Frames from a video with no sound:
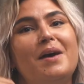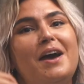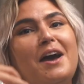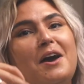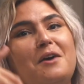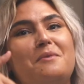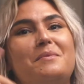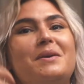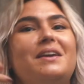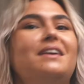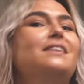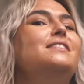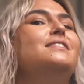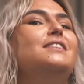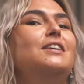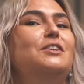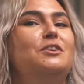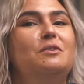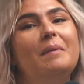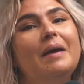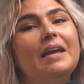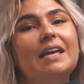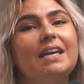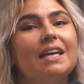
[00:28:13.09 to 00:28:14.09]
how we
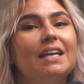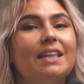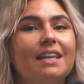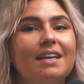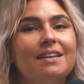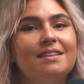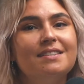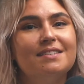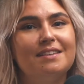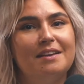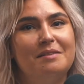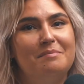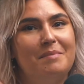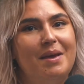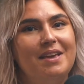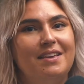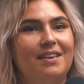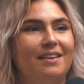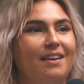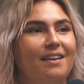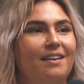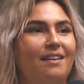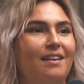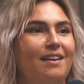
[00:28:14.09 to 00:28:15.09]
continue making this and
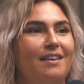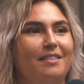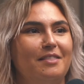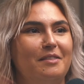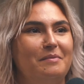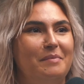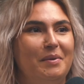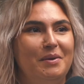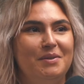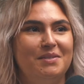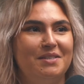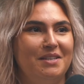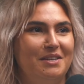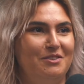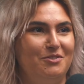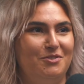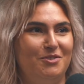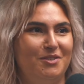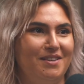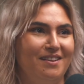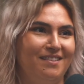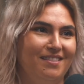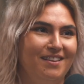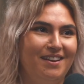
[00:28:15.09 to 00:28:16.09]
making it like the most
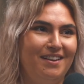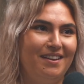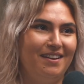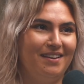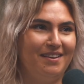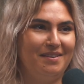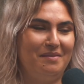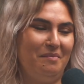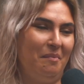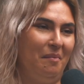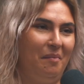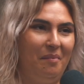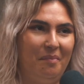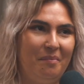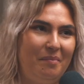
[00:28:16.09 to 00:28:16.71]
interesting that it can